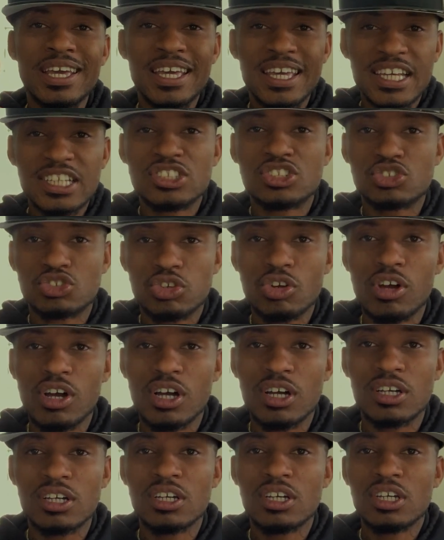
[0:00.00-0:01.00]
his
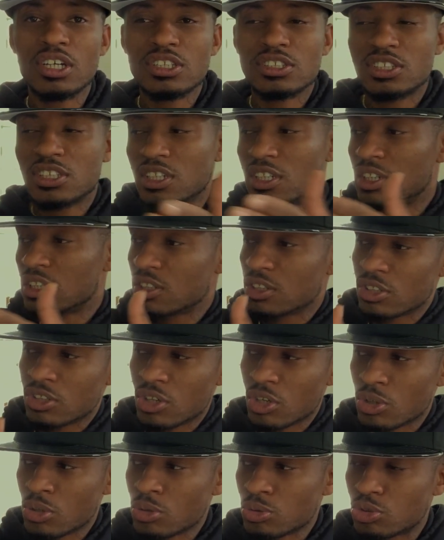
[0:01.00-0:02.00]
truck to
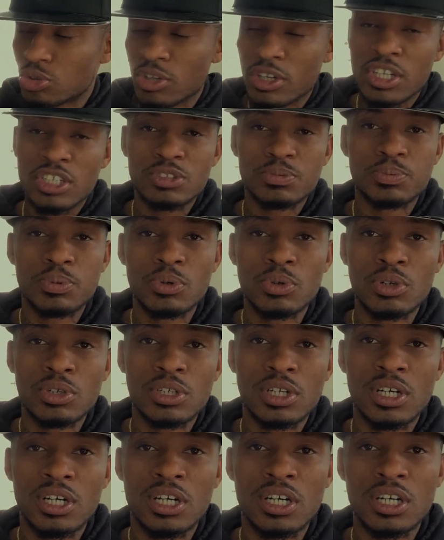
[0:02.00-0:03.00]
go
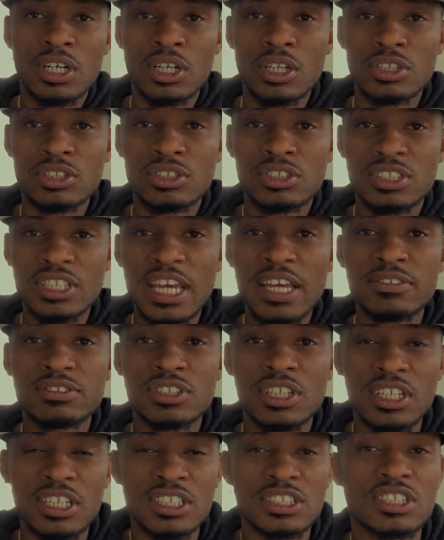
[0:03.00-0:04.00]
transport safes
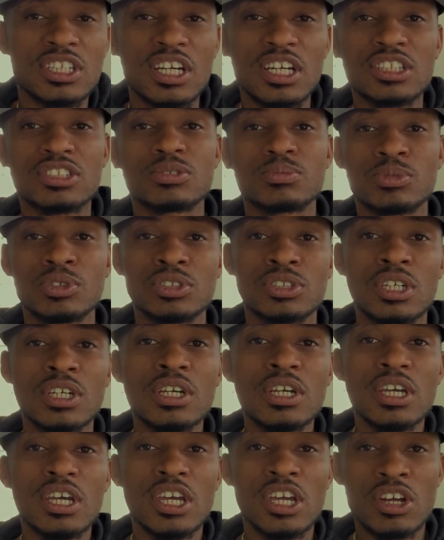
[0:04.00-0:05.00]
to his customers
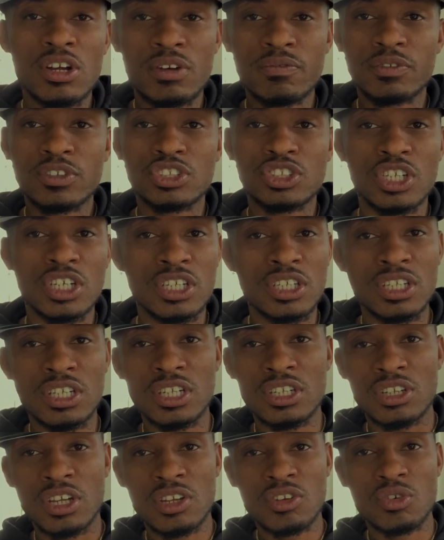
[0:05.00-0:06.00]
here in Virginia
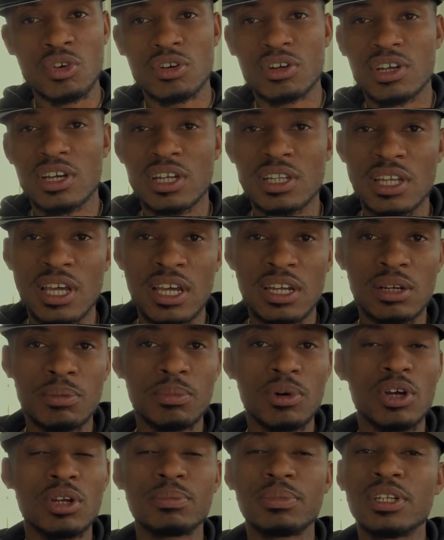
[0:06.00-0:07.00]
and in North Carolina and
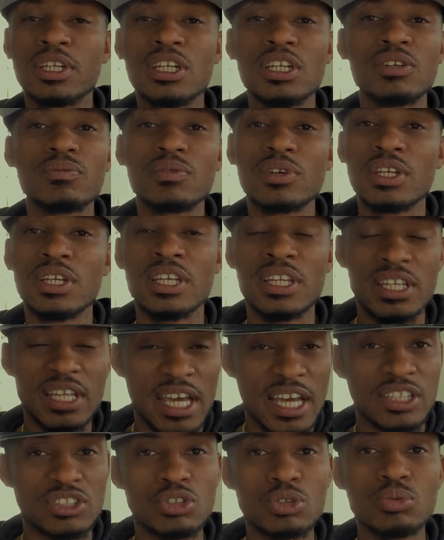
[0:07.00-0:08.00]
Maryland. But he didn't really, and he
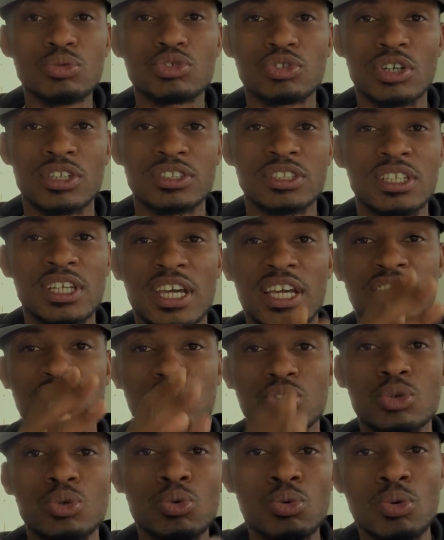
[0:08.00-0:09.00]
had 2 trucks, and he had
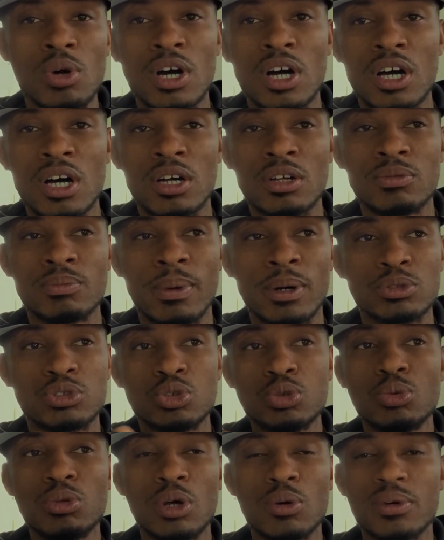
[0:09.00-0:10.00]
about
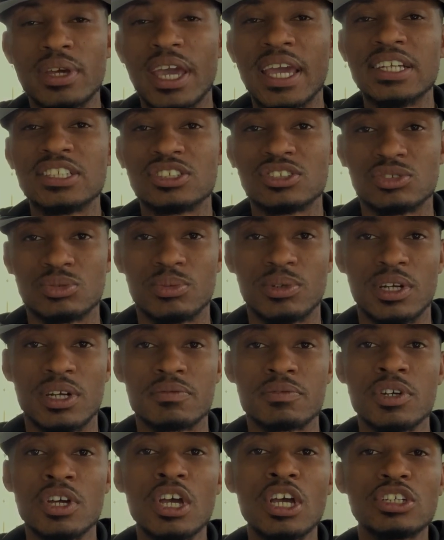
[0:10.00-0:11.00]
2 locations or
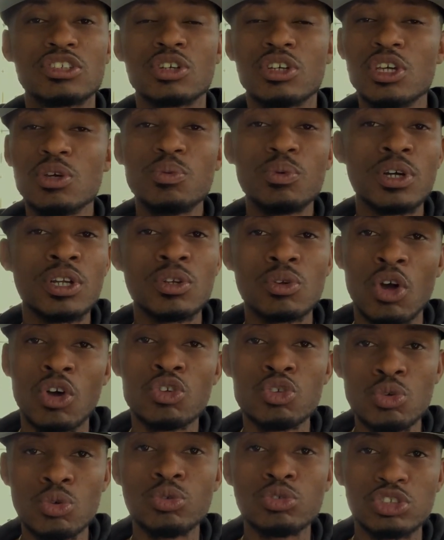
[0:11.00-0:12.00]
whatever. So he wouldn't
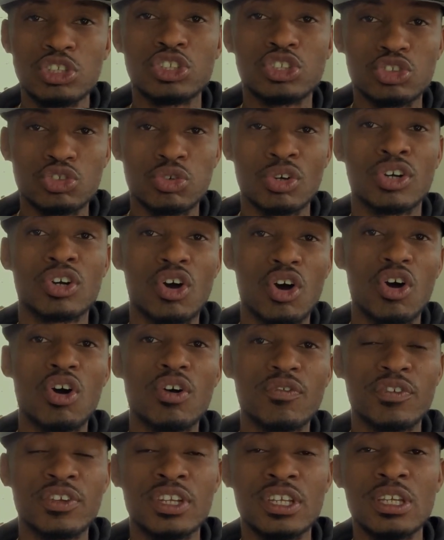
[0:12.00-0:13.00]
use this truck
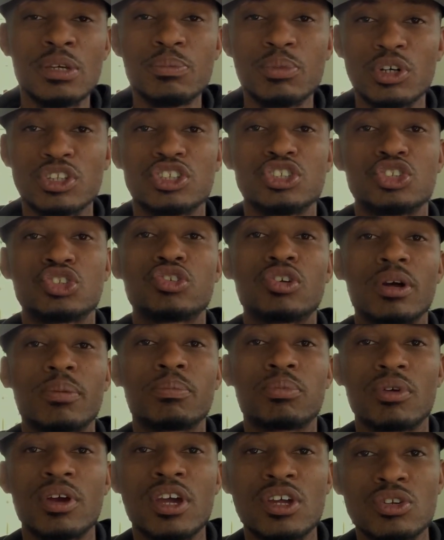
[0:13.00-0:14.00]
often, and he bought this truck
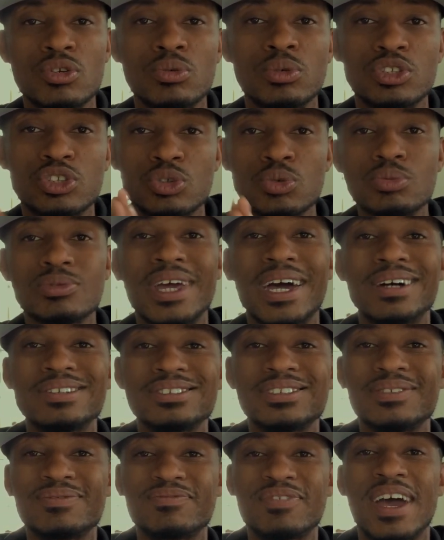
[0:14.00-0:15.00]
brand new in
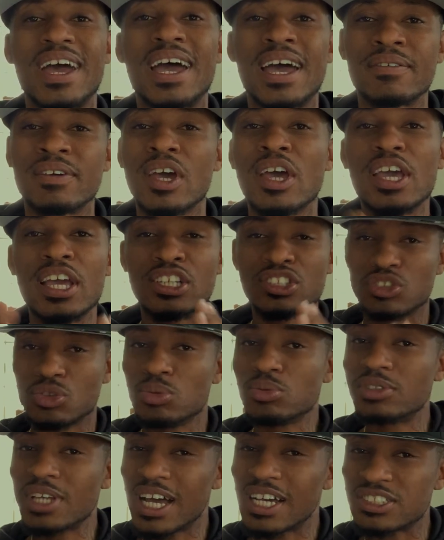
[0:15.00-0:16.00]
2005. It's
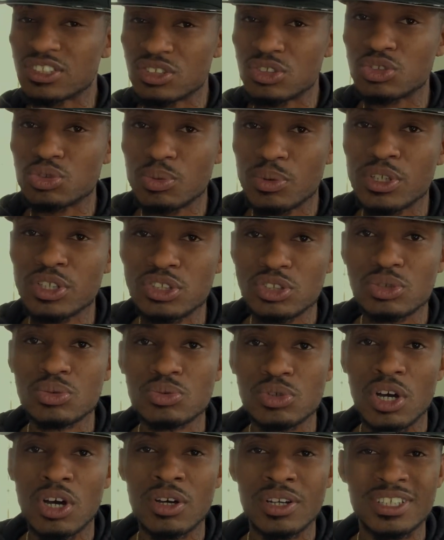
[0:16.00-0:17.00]

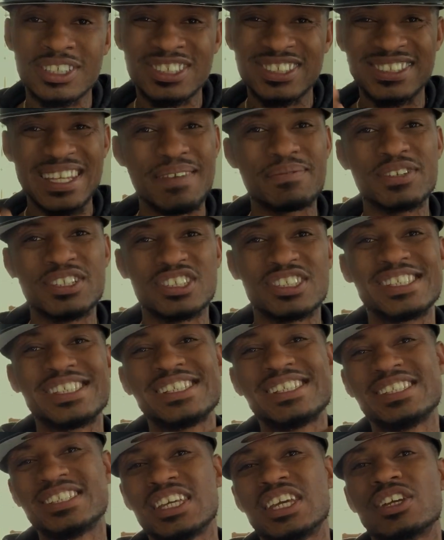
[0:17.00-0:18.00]
2022, y'all. That's
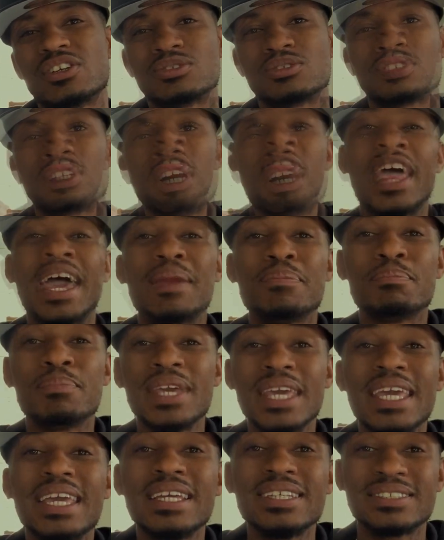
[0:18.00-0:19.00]
17 years. That
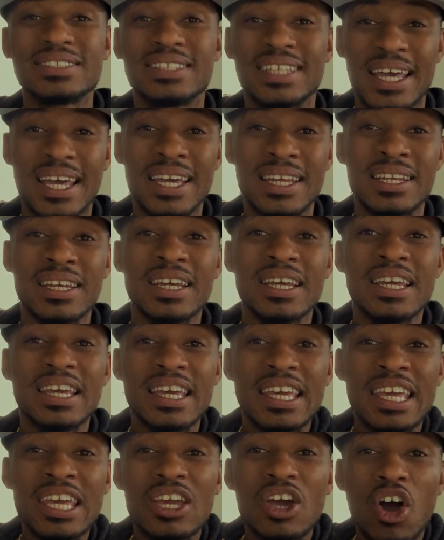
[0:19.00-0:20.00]
means that
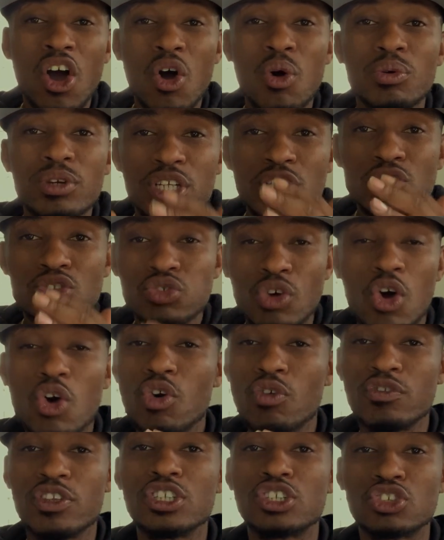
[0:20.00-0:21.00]
he only
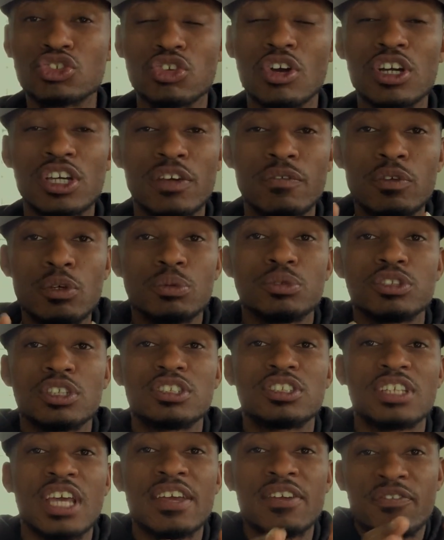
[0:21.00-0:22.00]
drove this truck, if he was to
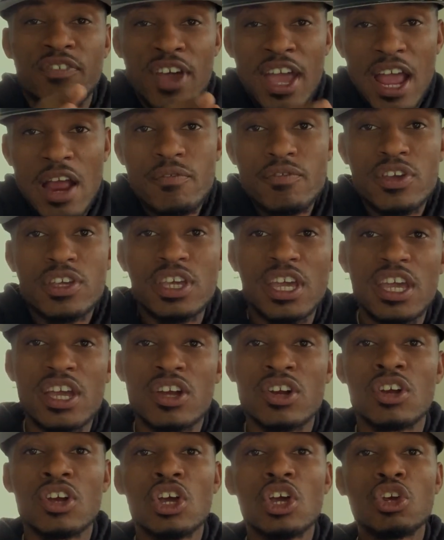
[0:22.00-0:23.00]
say for every
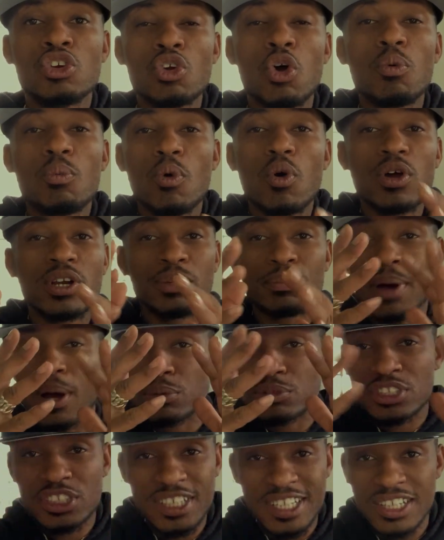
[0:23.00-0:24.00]
year, no more than
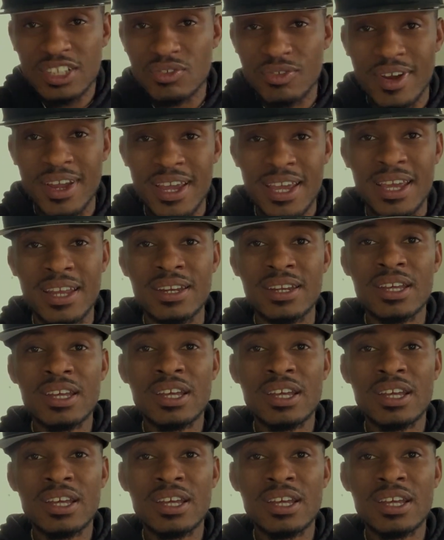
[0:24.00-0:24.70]
about 10 grand